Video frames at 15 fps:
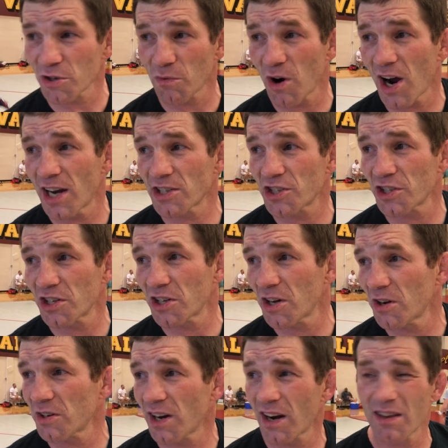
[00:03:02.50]
are watching, you
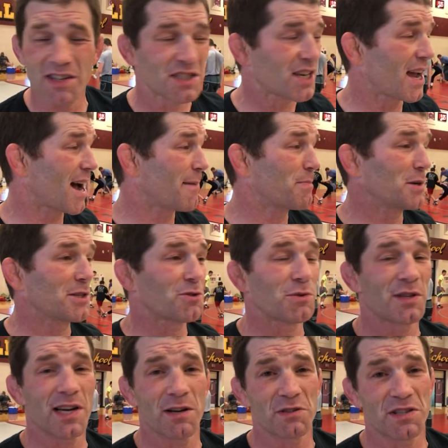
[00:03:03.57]
know, none of this happens
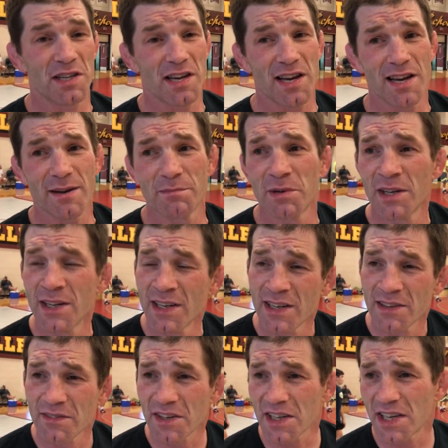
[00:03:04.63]
without them,
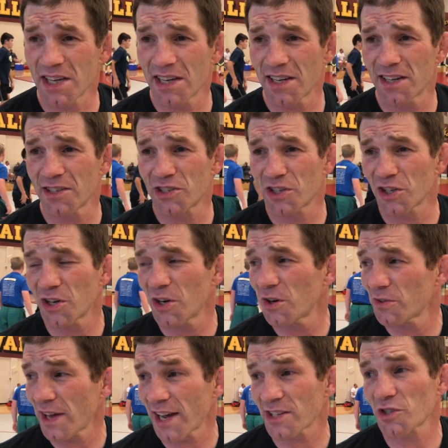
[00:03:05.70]
the kids, you
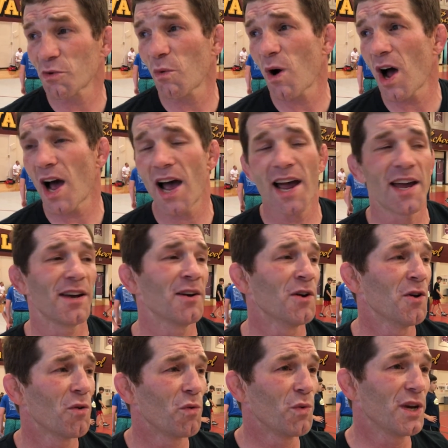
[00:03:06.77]
know, that's why
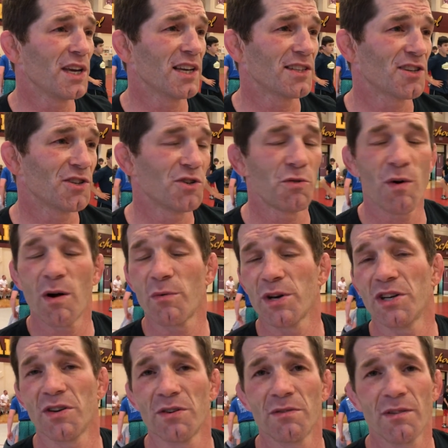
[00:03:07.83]
we get to do what
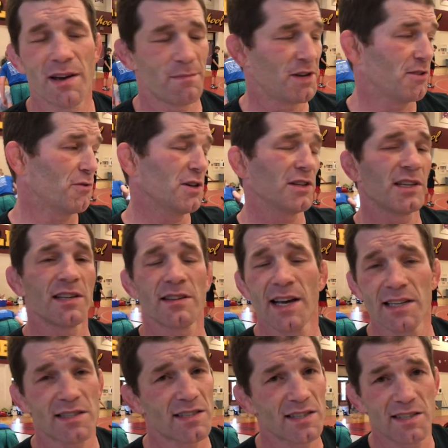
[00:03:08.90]
we do. I mean, really,
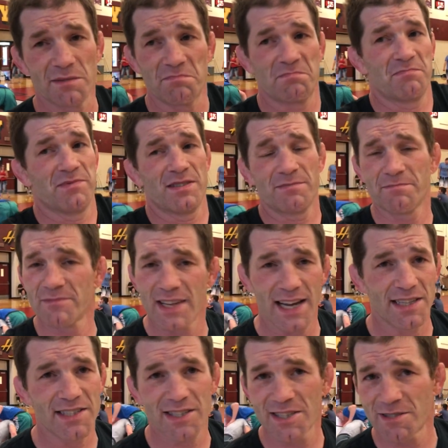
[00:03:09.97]
that's the,
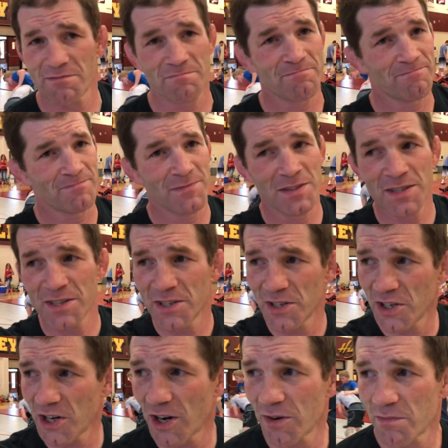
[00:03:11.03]
that's,
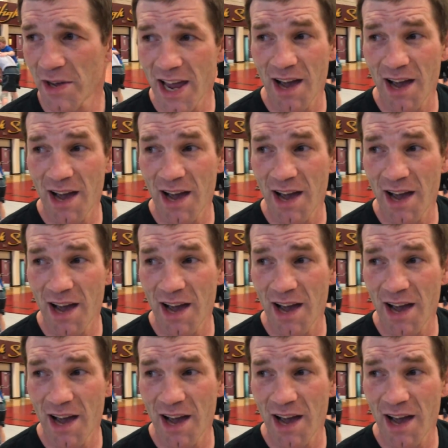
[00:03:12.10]
you know,